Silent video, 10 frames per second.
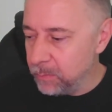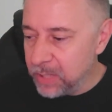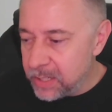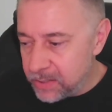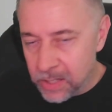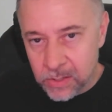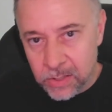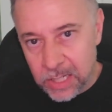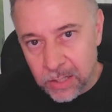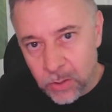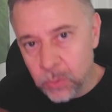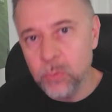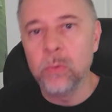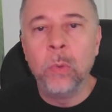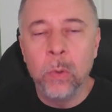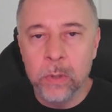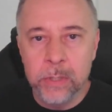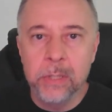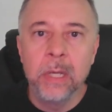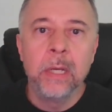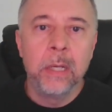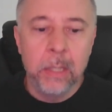in mini seasons to get those rewards.